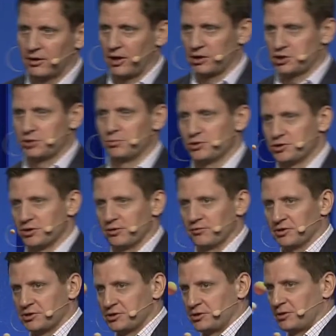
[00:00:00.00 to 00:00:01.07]
customer
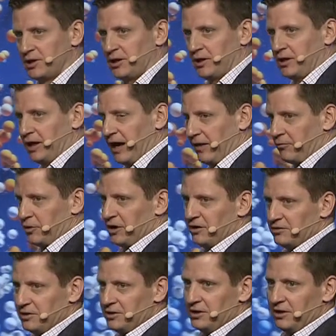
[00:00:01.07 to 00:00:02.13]
service every
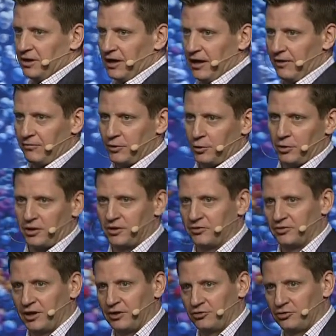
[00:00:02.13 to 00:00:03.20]
entity, every
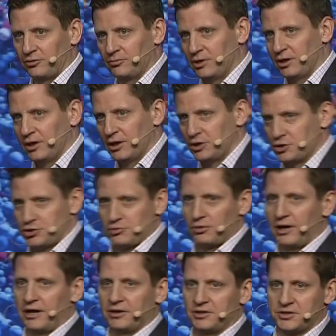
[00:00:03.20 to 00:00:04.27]
organization is
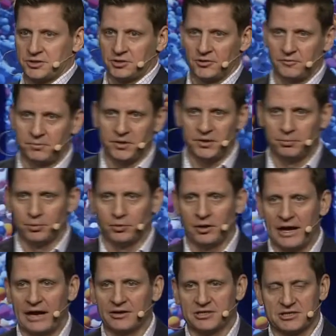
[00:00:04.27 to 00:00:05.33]
trying to serve
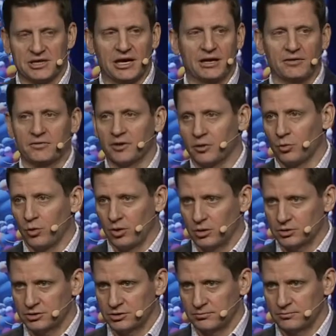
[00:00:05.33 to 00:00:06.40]
people outside of their
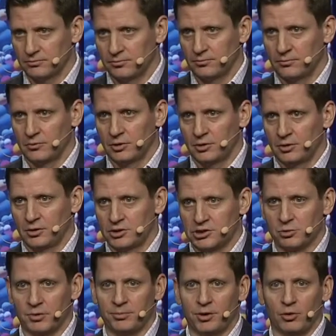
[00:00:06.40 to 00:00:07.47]
walls.
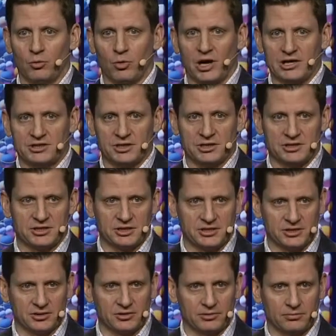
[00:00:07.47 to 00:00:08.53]
So we built Watson
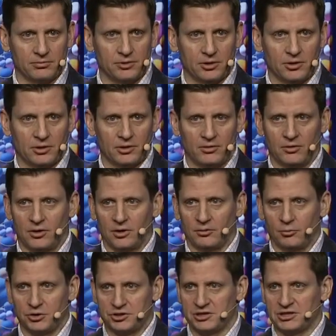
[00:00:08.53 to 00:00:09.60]
Assistant,
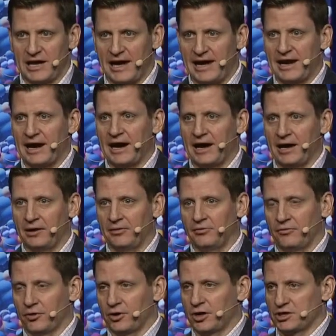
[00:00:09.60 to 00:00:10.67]
which is AI
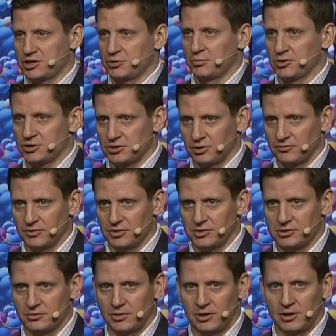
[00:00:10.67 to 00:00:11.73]
for customer
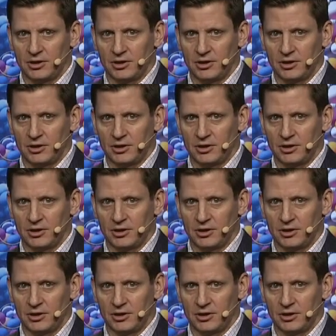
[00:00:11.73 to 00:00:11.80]
service,